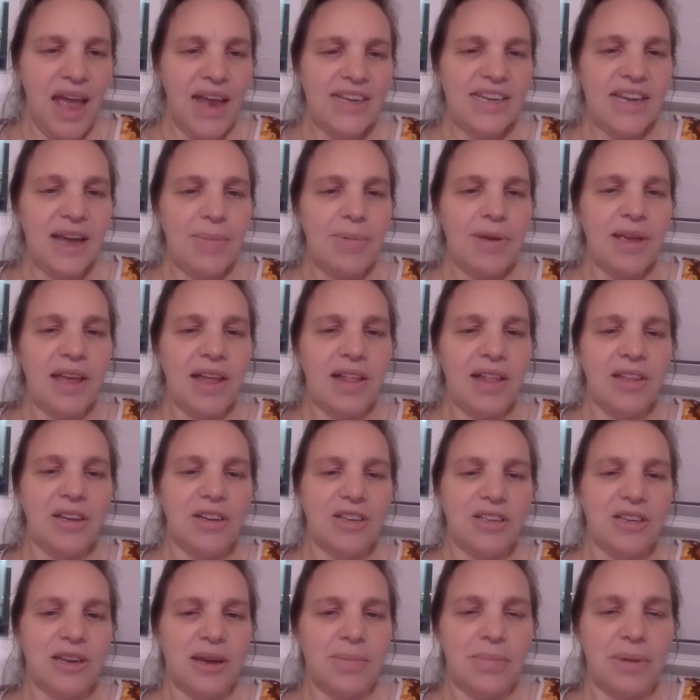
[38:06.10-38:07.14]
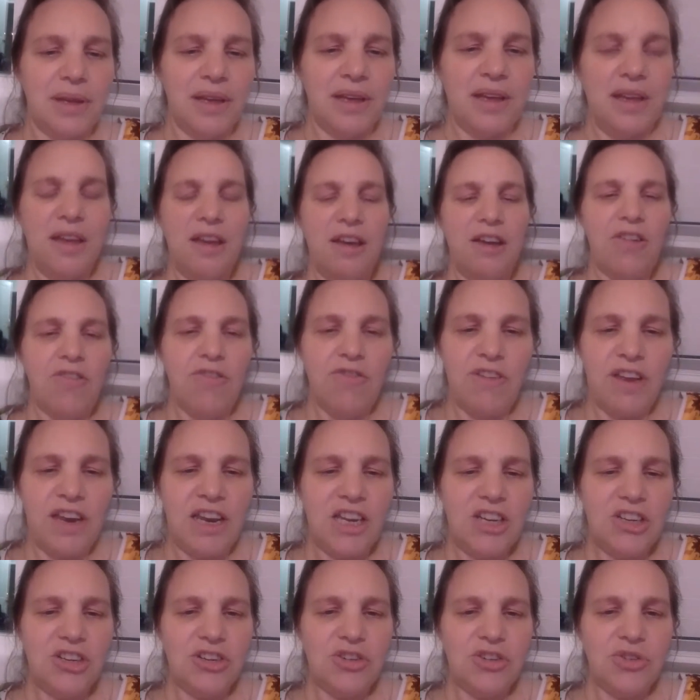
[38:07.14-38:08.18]
Aunt Abigail looked up.
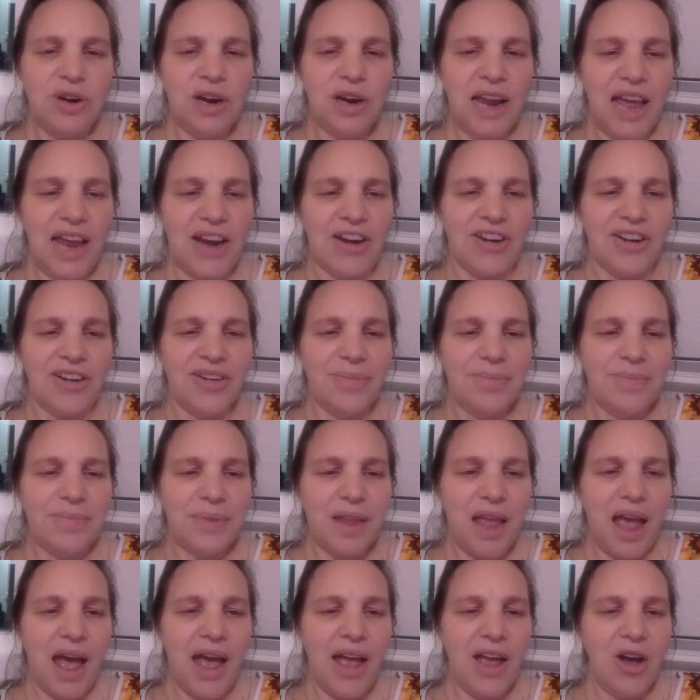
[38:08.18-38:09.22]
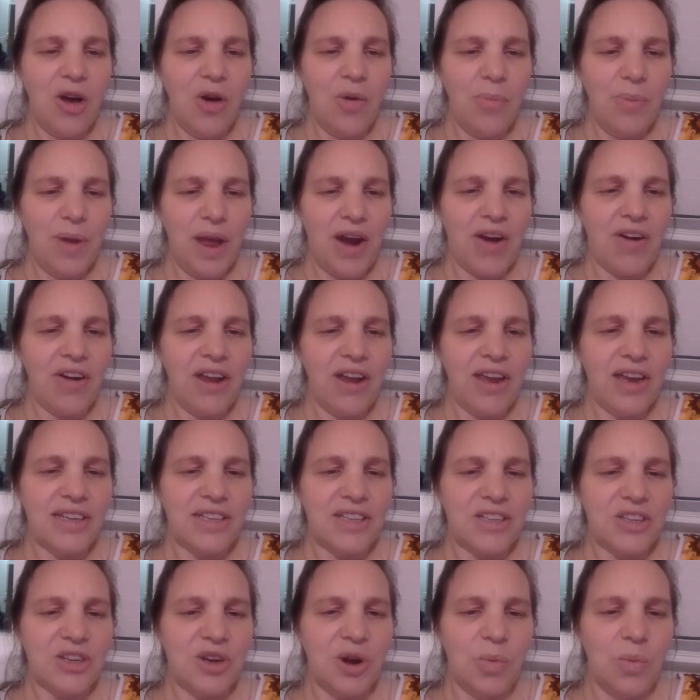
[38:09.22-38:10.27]
"Finished your letter? I hope Harriet
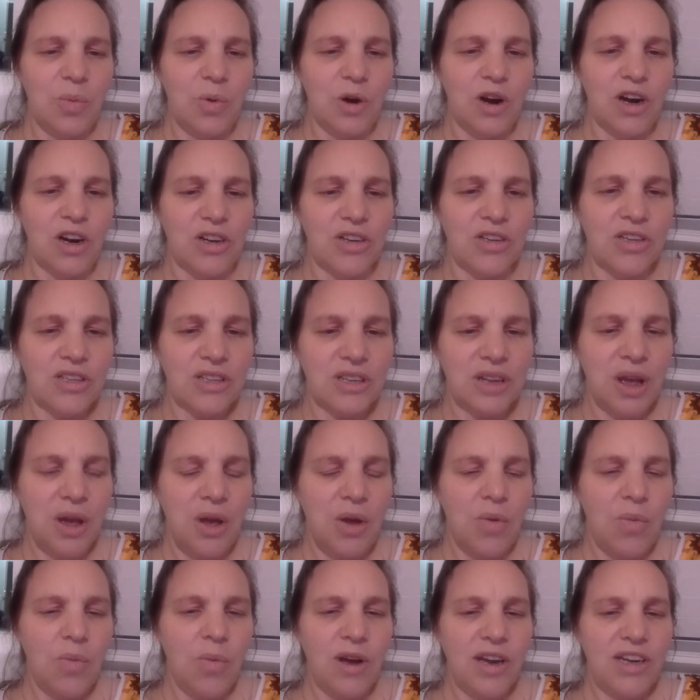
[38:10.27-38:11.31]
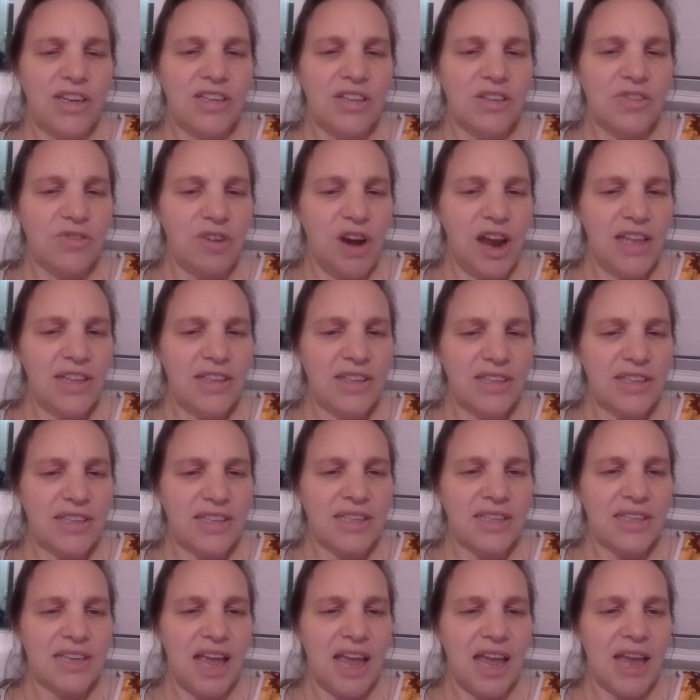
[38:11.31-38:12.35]
is no worse. What does
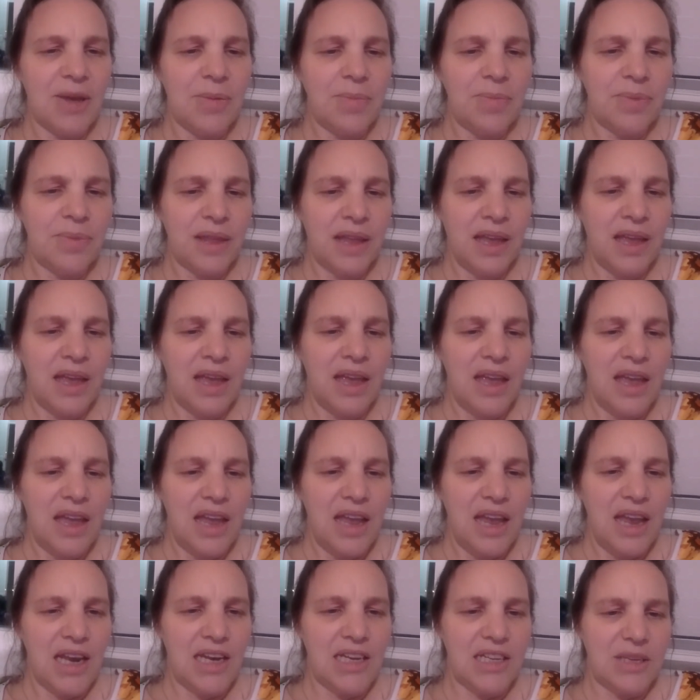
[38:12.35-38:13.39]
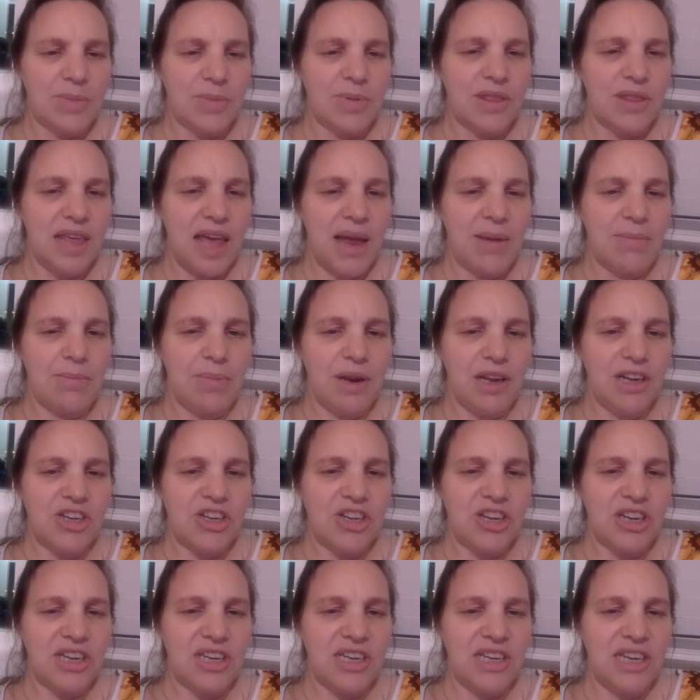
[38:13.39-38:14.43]
Frances say?" Elizabeth Ann
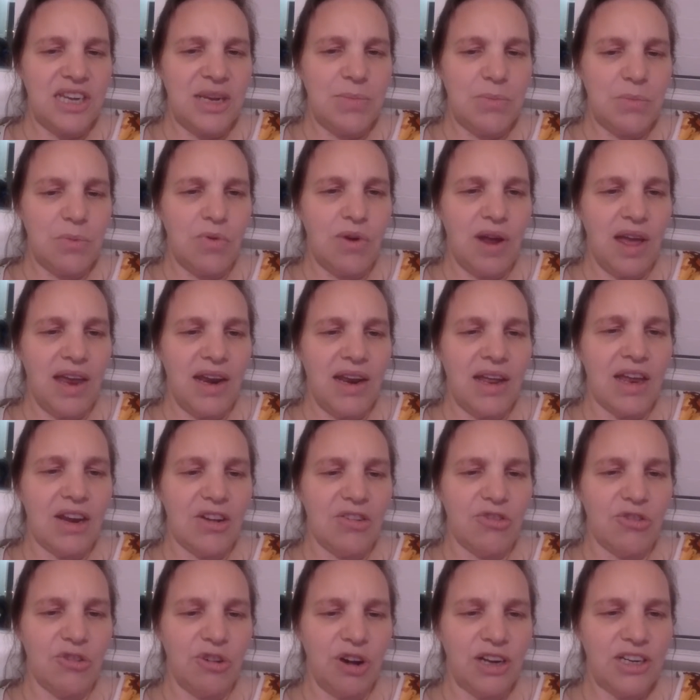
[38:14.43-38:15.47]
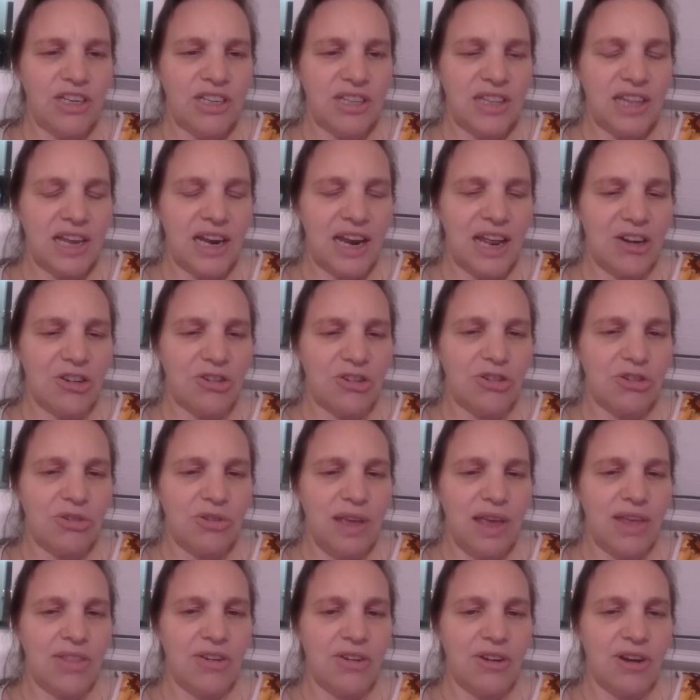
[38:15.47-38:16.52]
blushed a deep red and crushed the letter
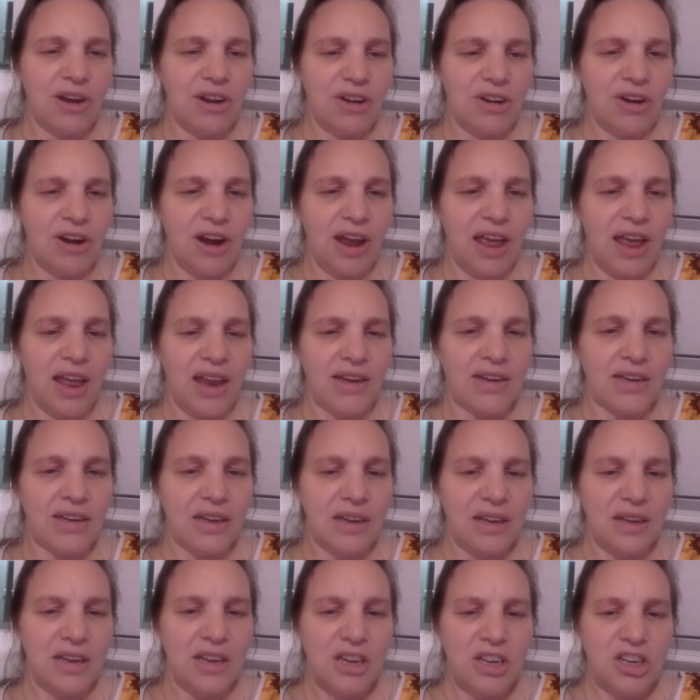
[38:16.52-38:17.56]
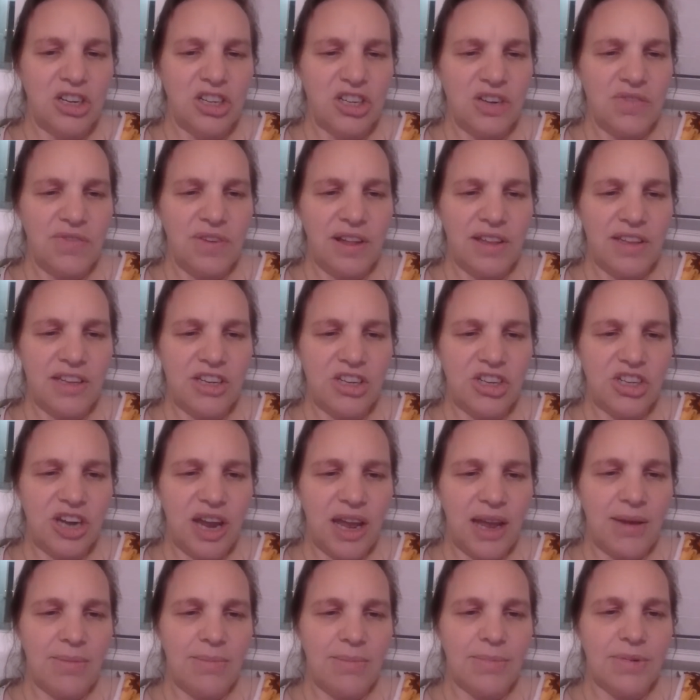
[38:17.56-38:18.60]
together in her hand. She felt
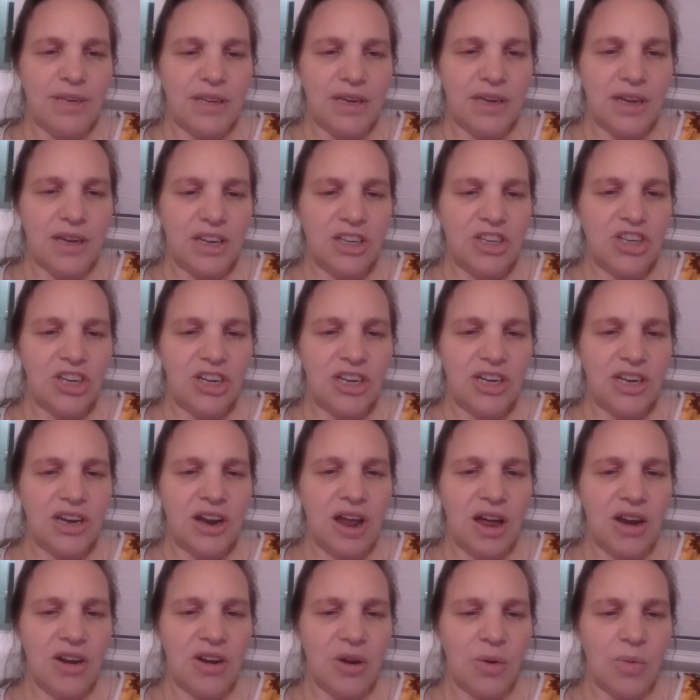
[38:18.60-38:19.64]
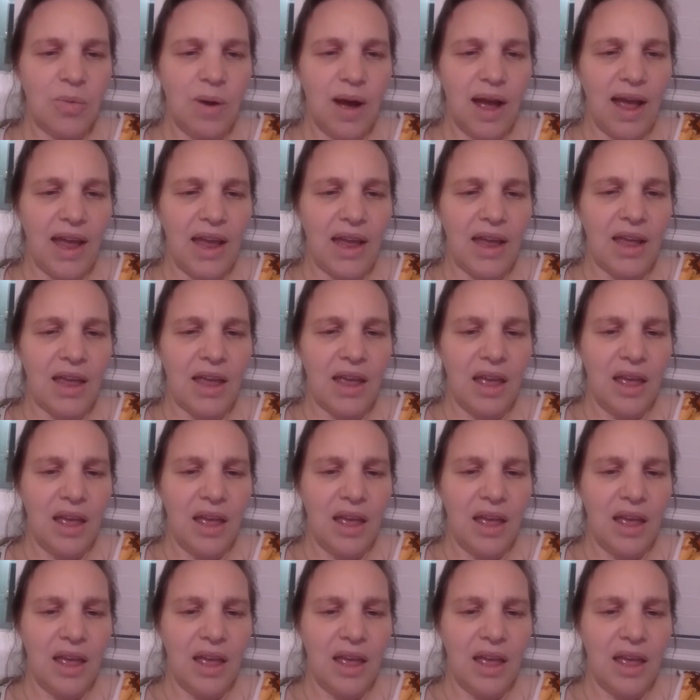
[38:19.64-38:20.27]
ashamed, and she did not know why.